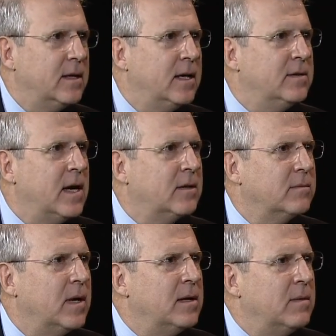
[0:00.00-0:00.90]

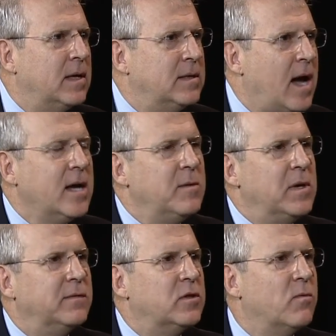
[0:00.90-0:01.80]
a document
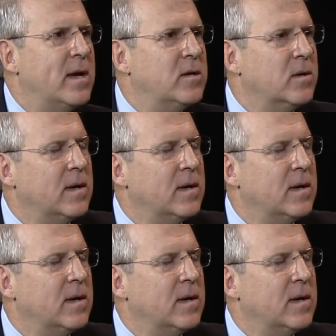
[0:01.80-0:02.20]
of surrender,